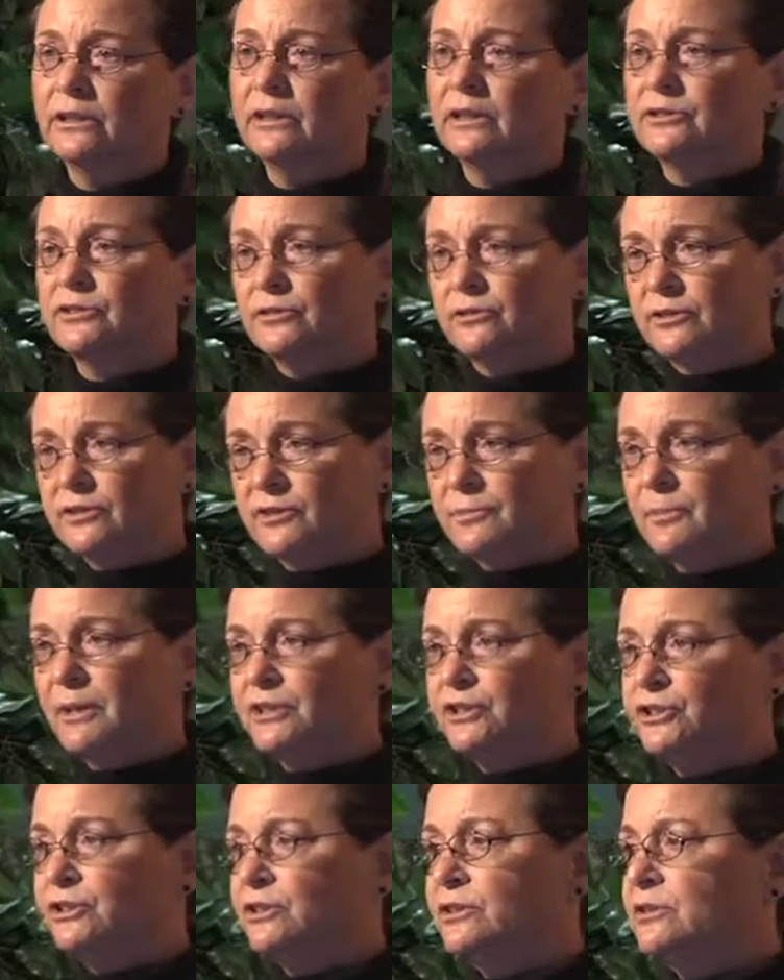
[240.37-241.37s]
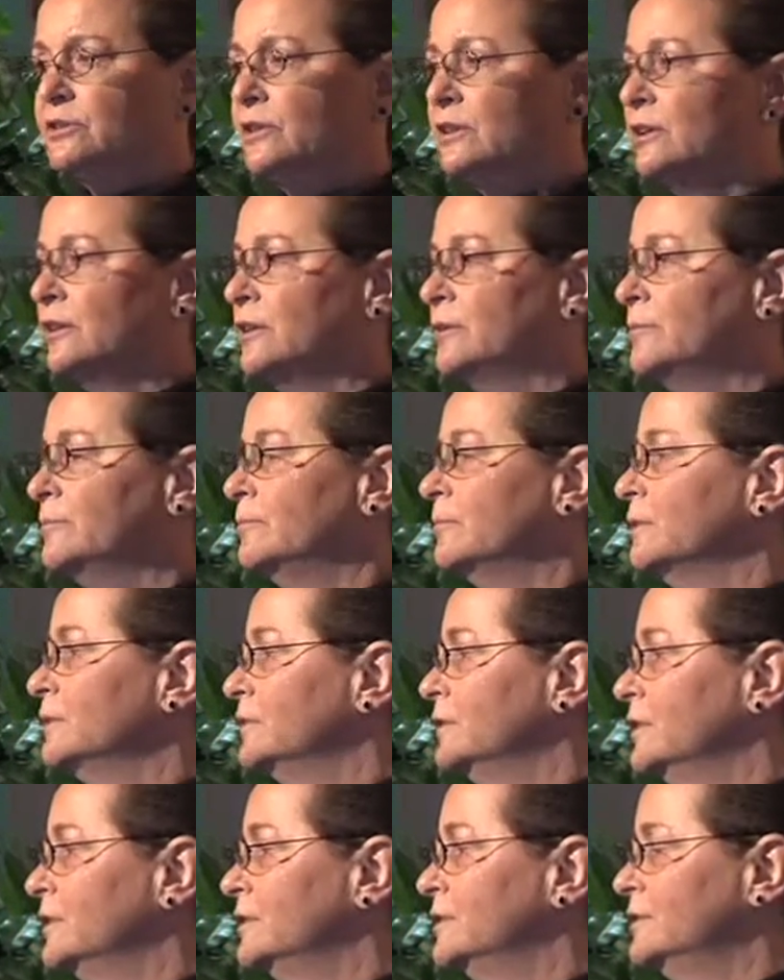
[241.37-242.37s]
As Chris mentioned,
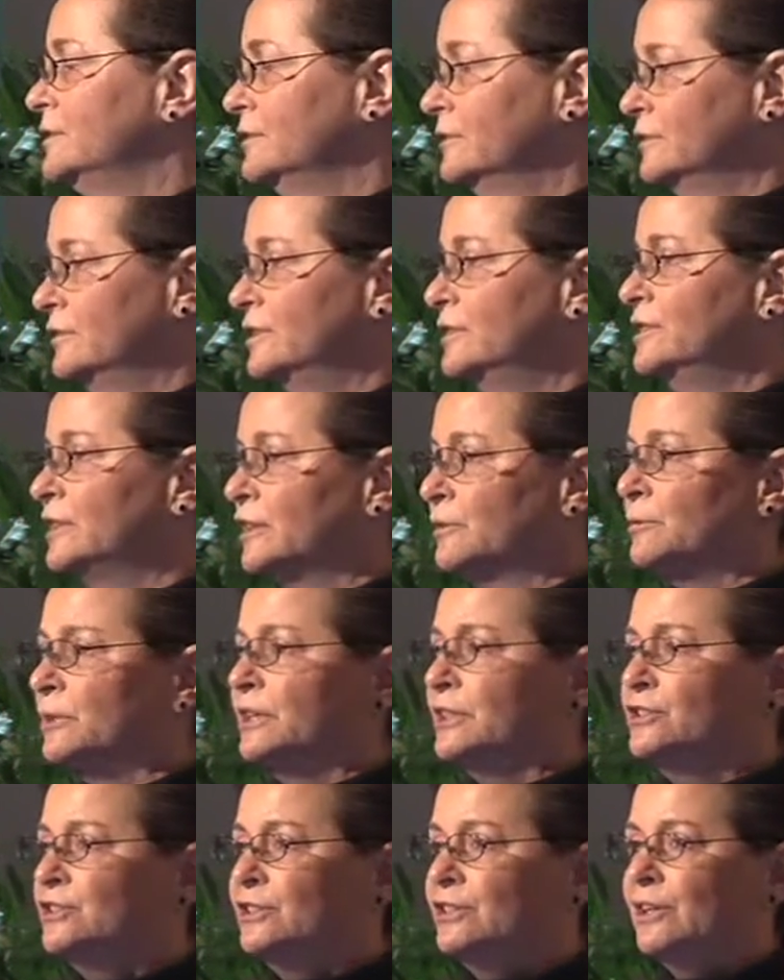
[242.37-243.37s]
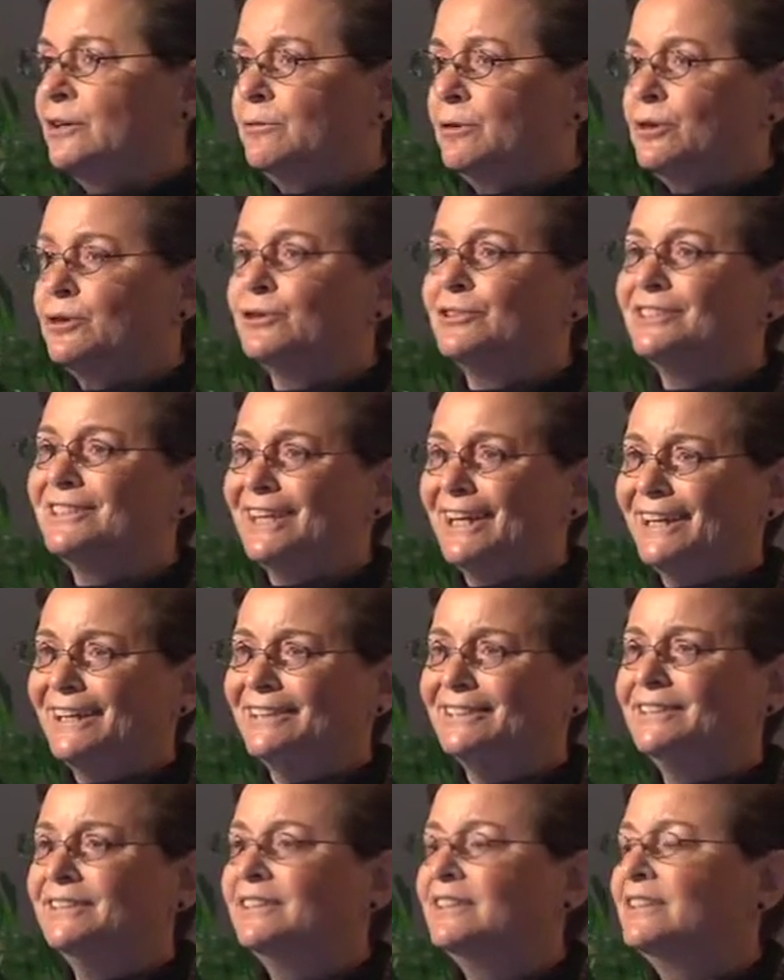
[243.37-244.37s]
the Delaware Aging Network, or DAN,